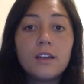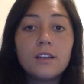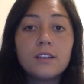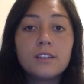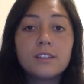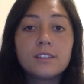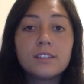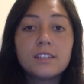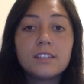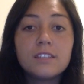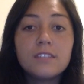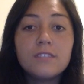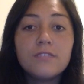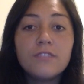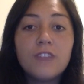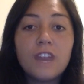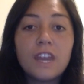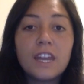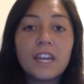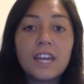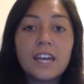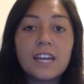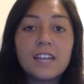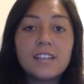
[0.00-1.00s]

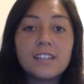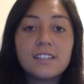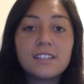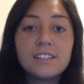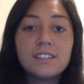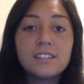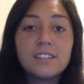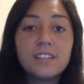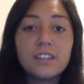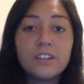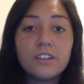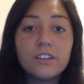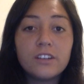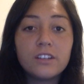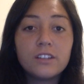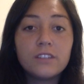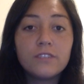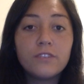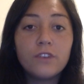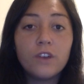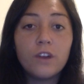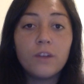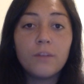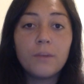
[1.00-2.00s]
Schizophrenia is a serious
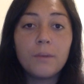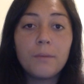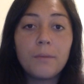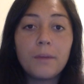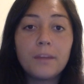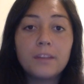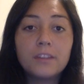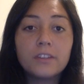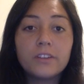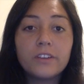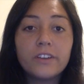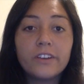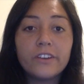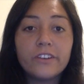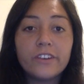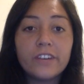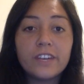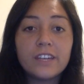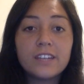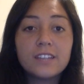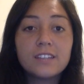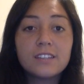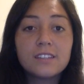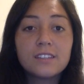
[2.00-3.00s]
form of mental
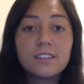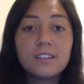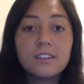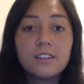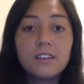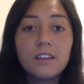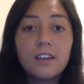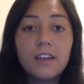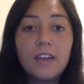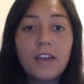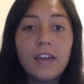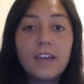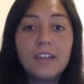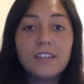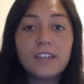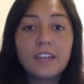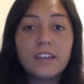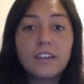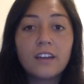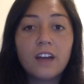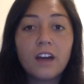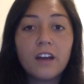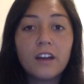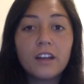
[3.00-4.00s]
illness, a
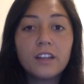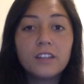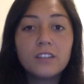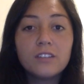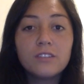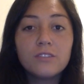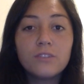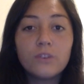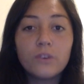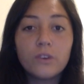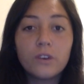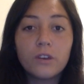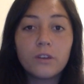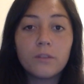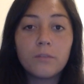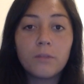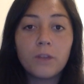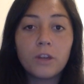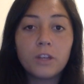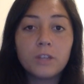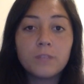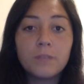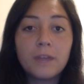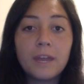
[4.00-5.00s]
psychotic disorder
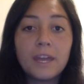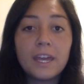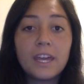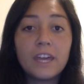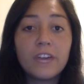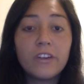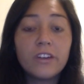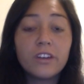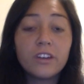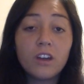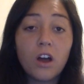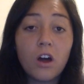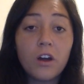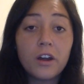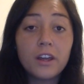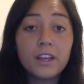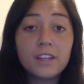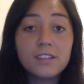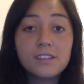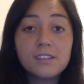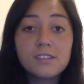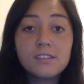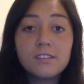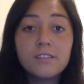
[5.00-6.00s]
marked by hearing
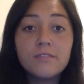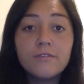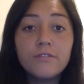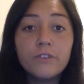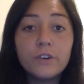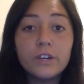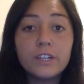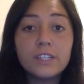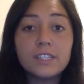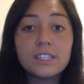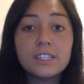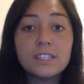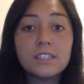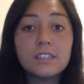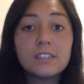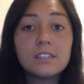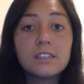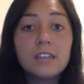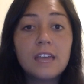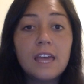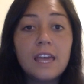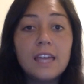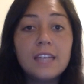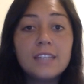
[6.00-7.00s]
non-existent voices,
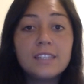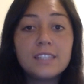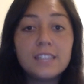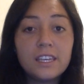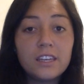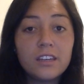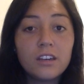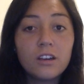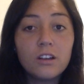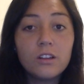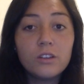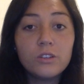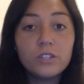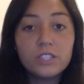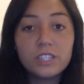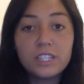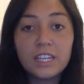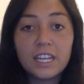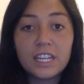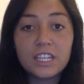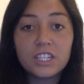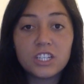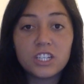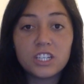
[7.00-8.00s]
seeing
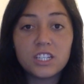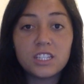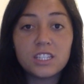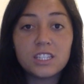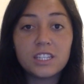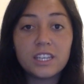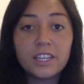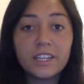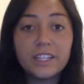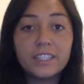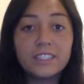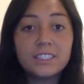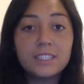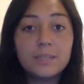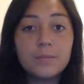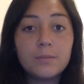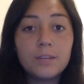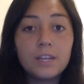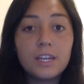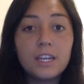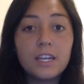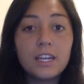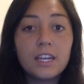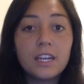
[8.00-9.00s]
hallucinations, and
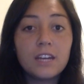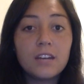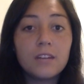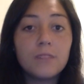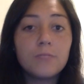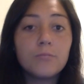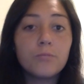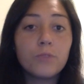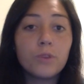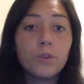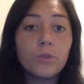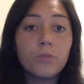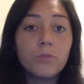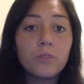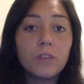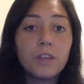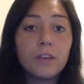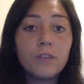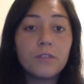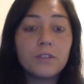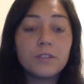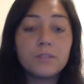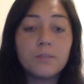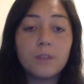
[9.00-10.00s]
exhibiting
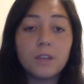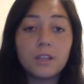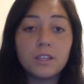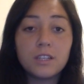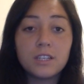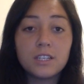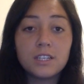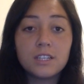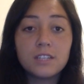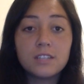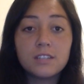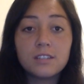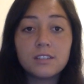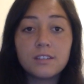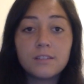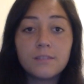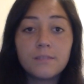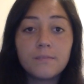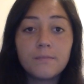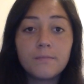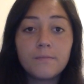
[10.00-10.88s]
inappropriate responses.